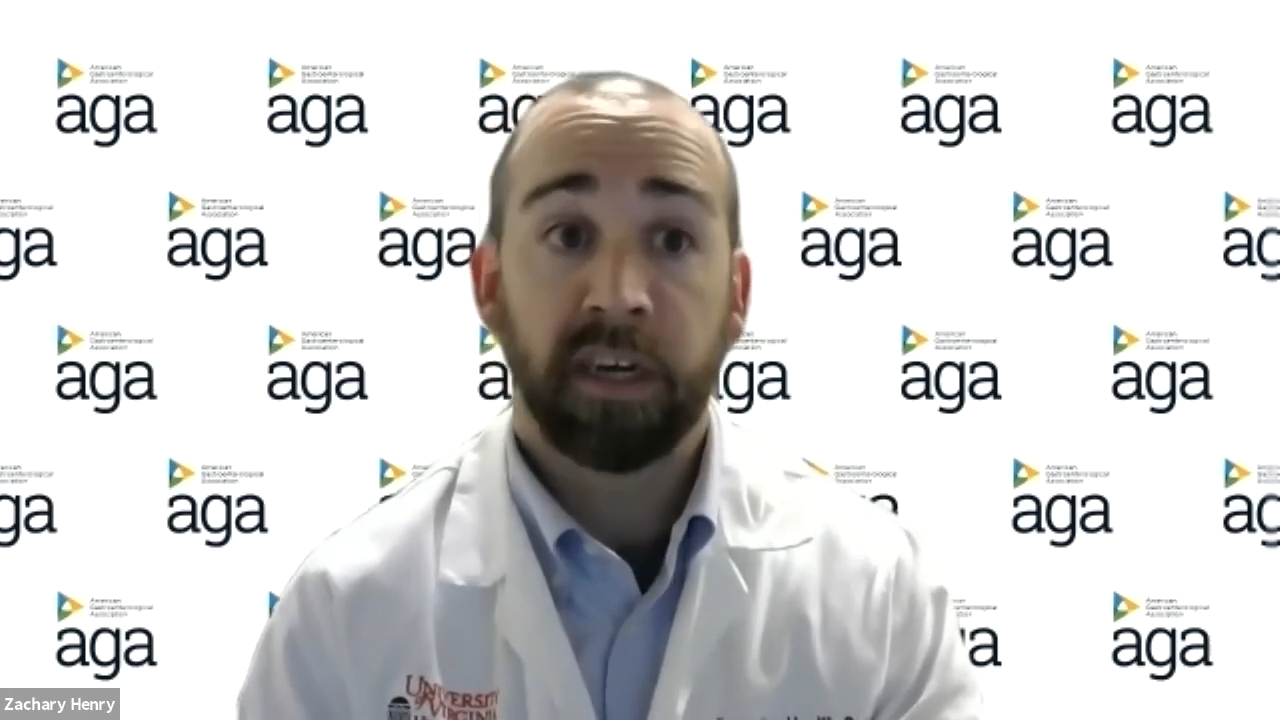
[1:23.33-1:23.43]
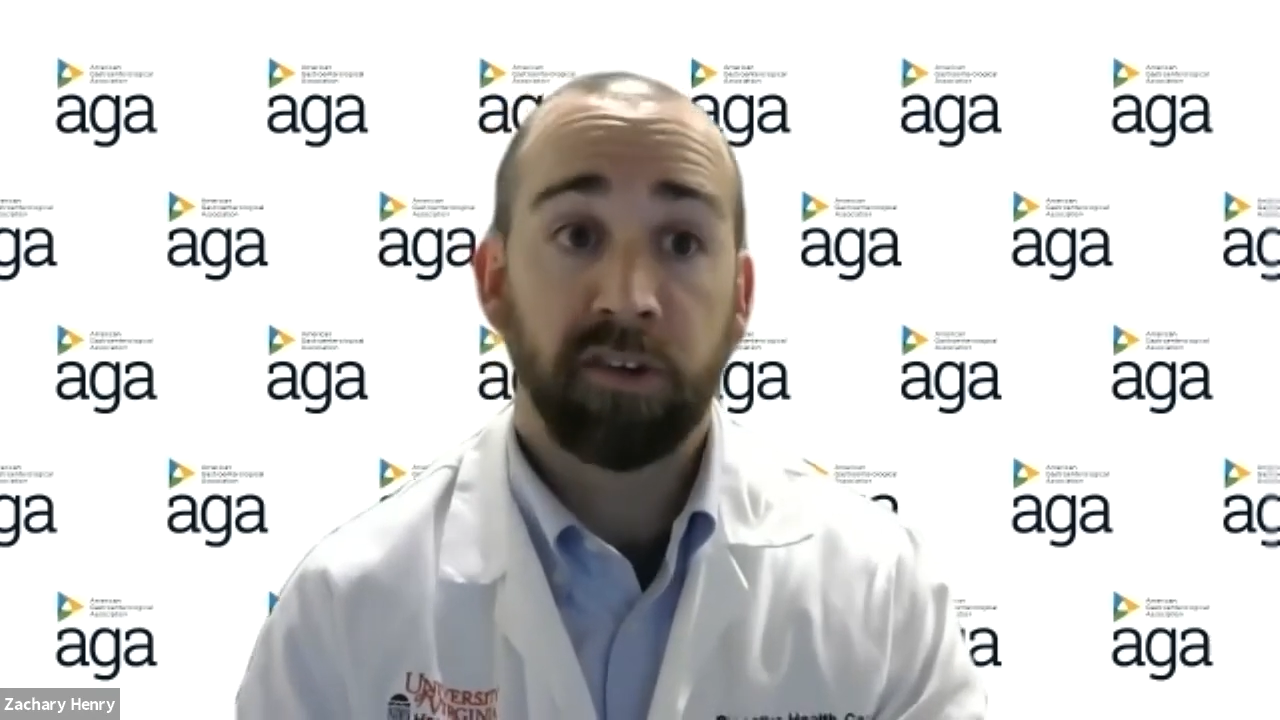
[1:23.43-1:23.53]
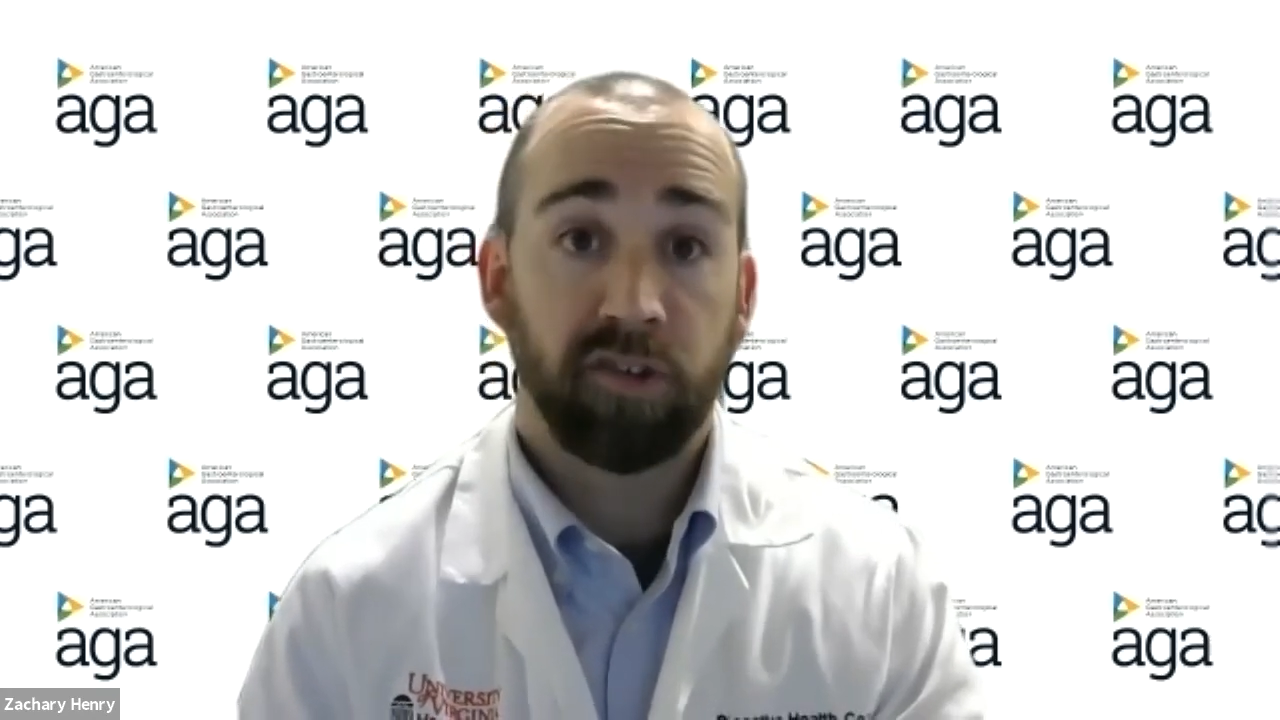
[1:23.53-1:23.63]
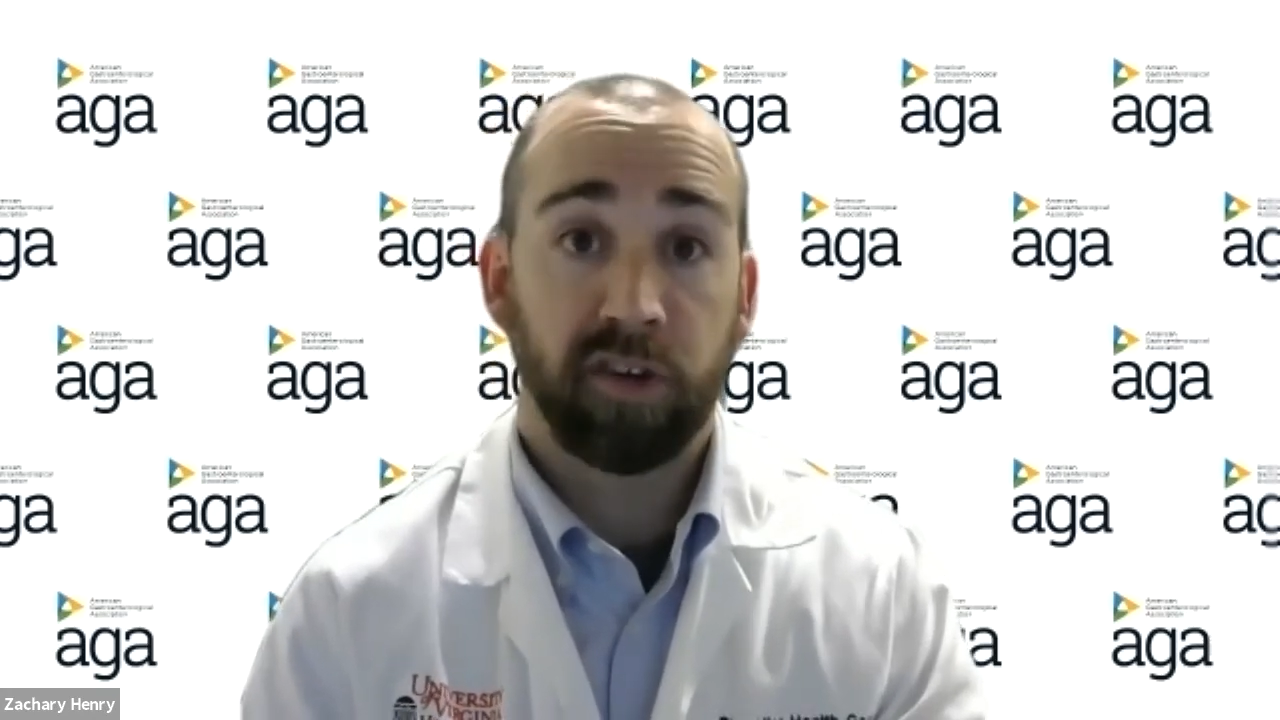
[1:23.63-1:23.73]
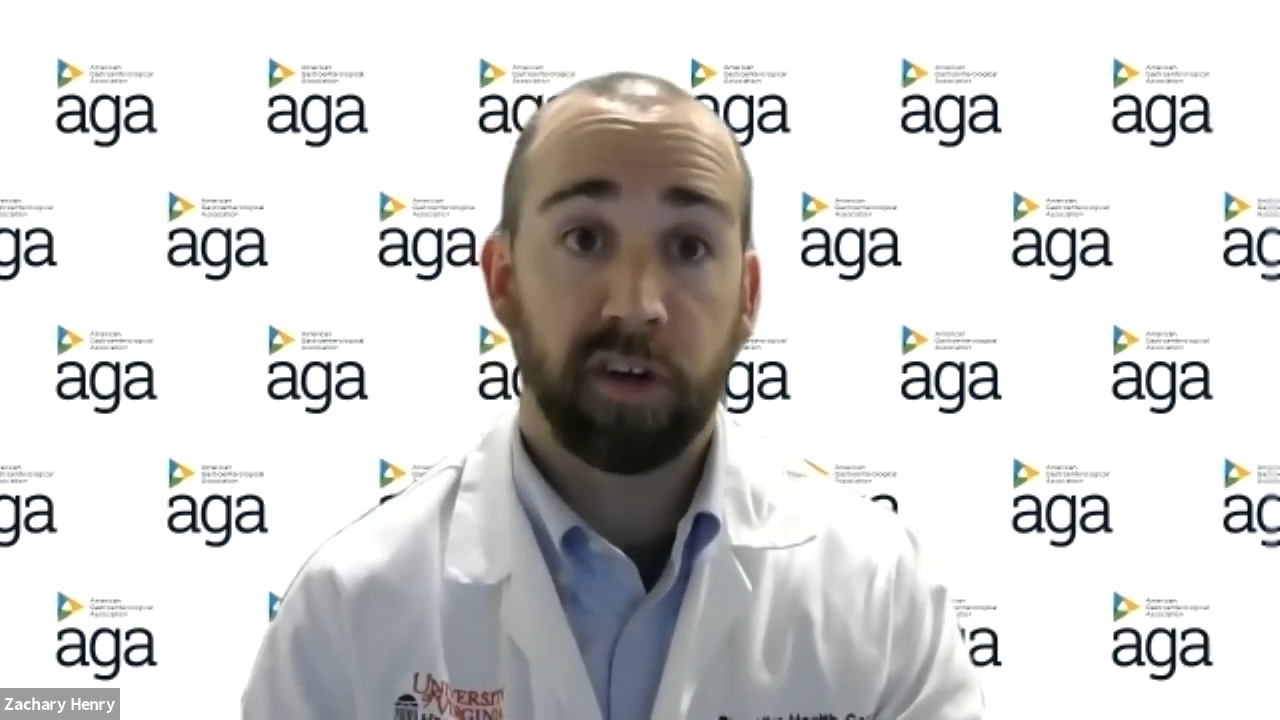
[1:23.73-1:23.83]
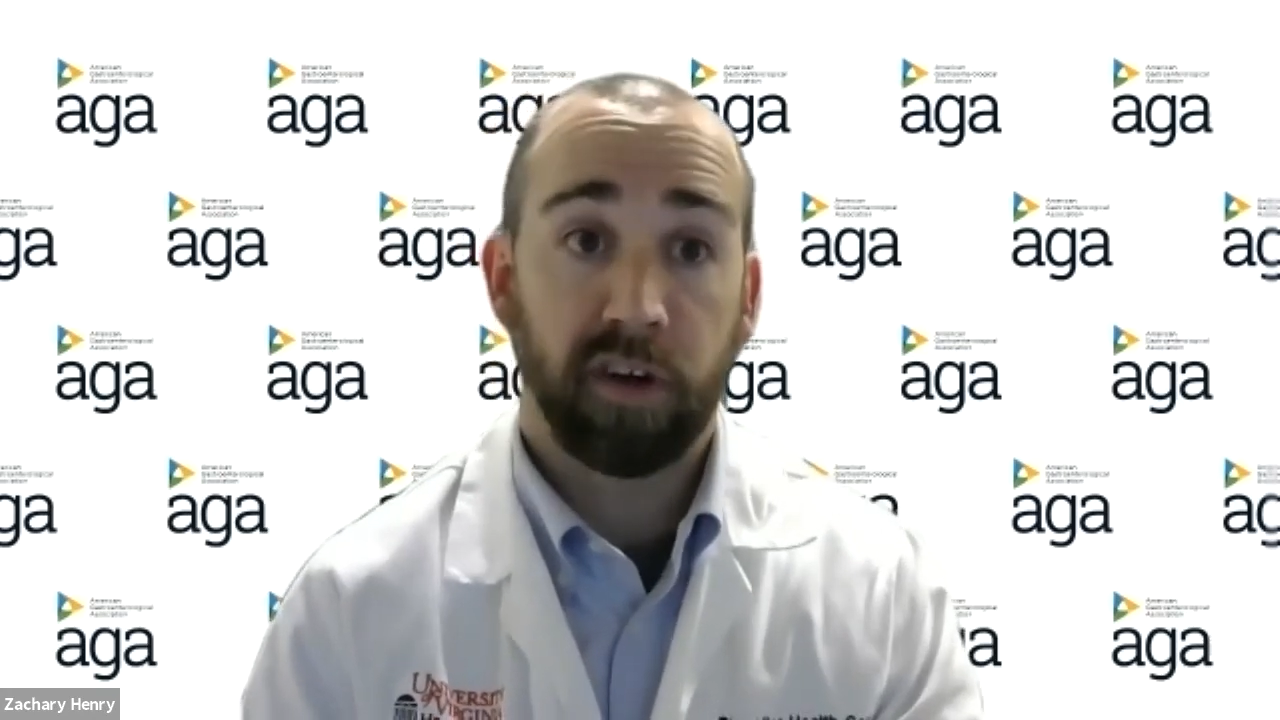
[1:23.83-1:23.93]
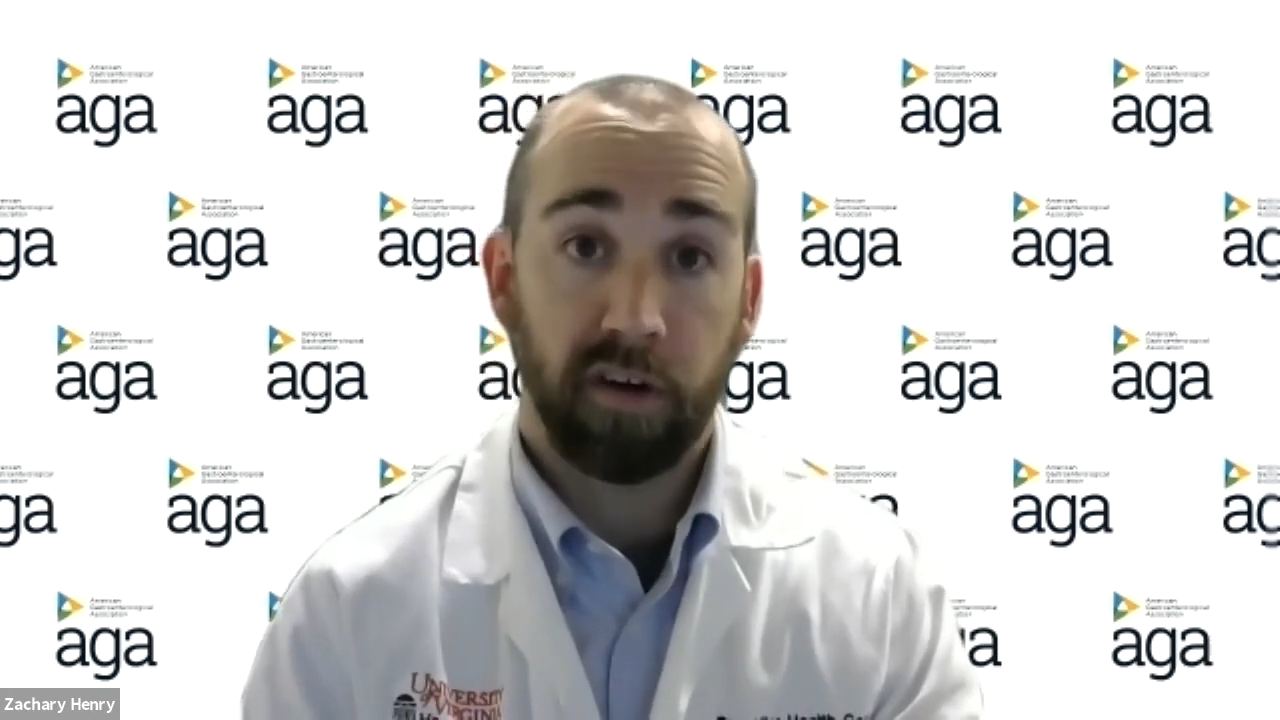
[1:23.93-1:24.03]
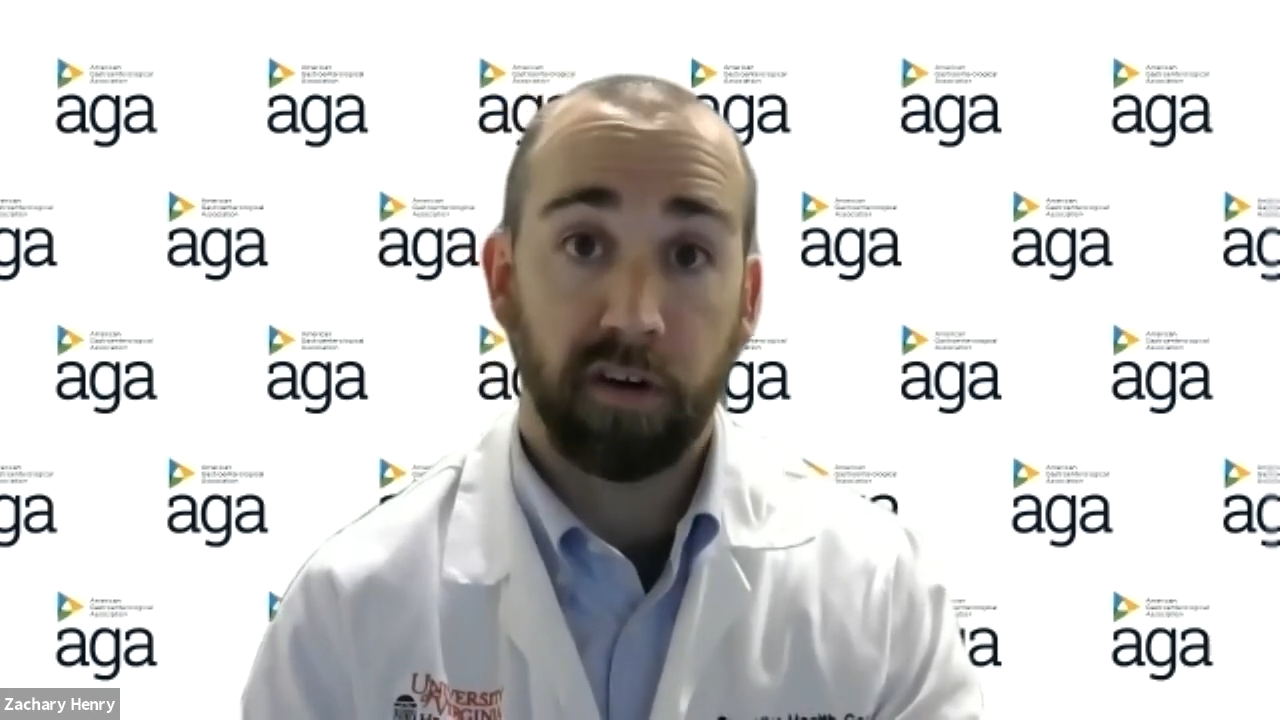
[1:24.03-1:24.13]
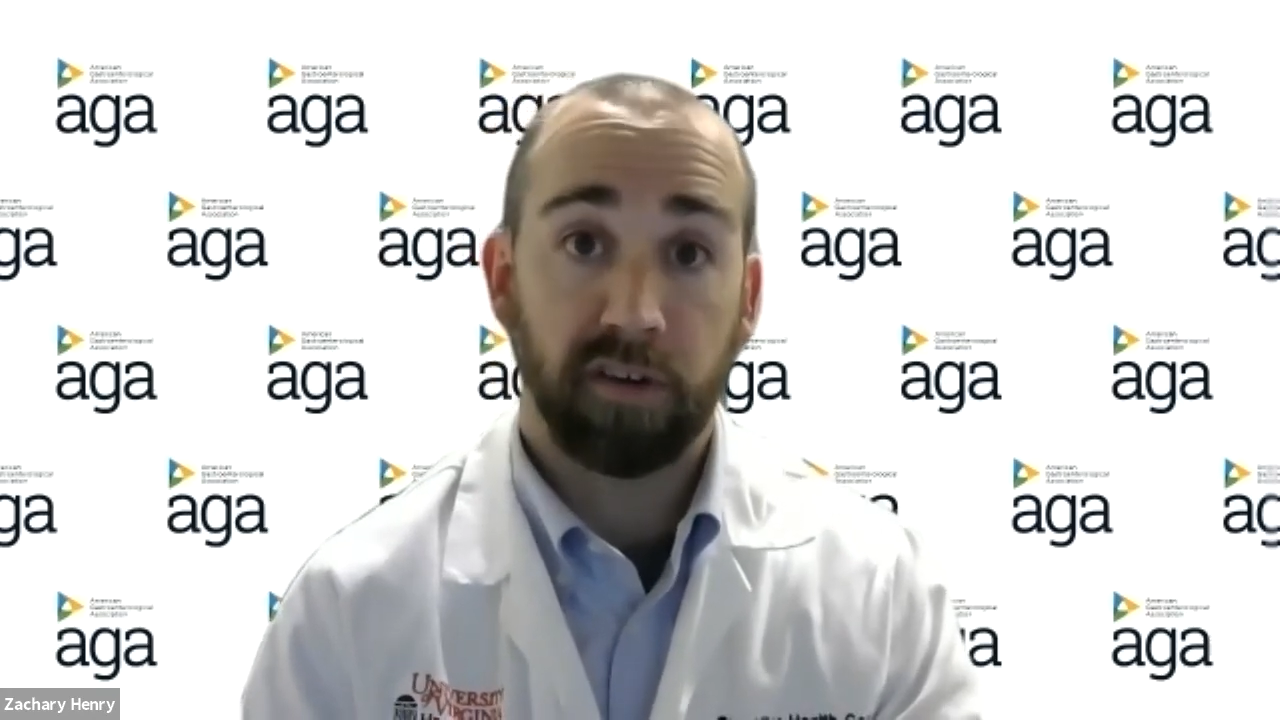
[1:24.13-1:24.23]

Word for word: should occur